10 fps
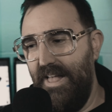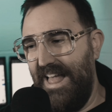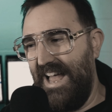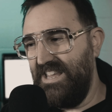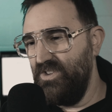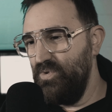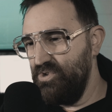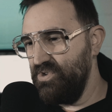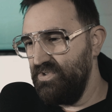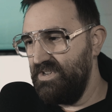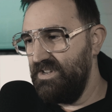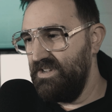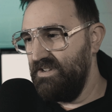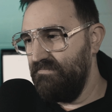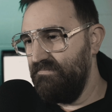I
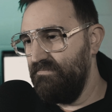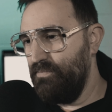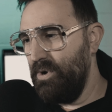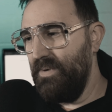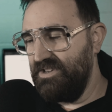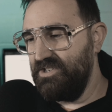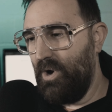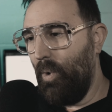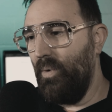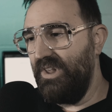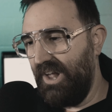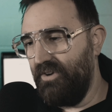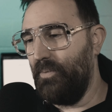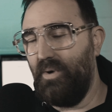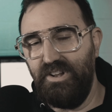usually pretty much always
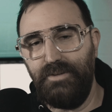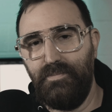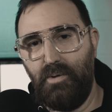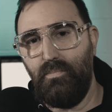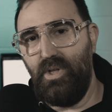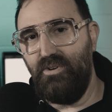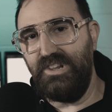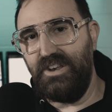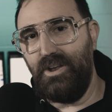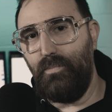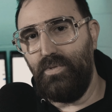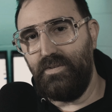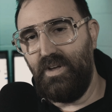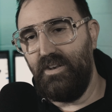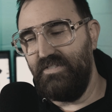underprice them. My players end up with a
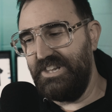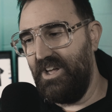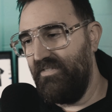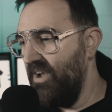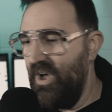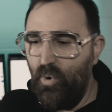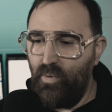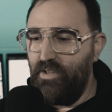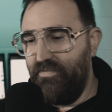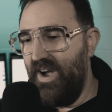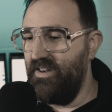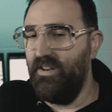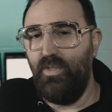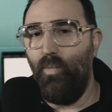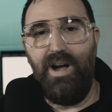ton of stuff, or they find it in
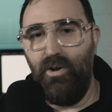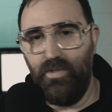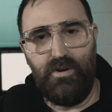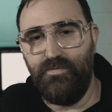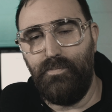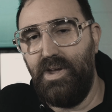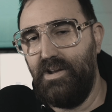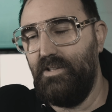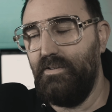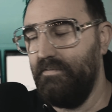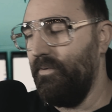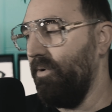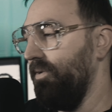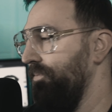the wild and don't have to pay anything for it.